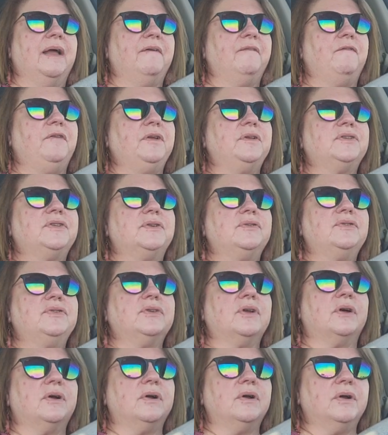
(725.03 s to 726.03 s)
I feel so
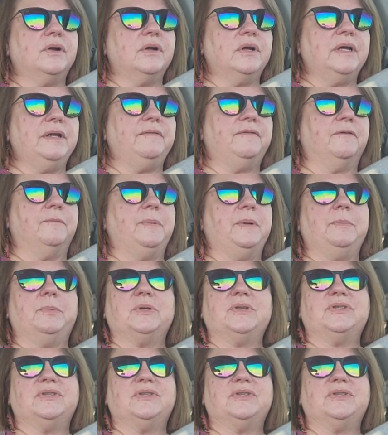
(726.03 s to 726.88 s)
sorry for people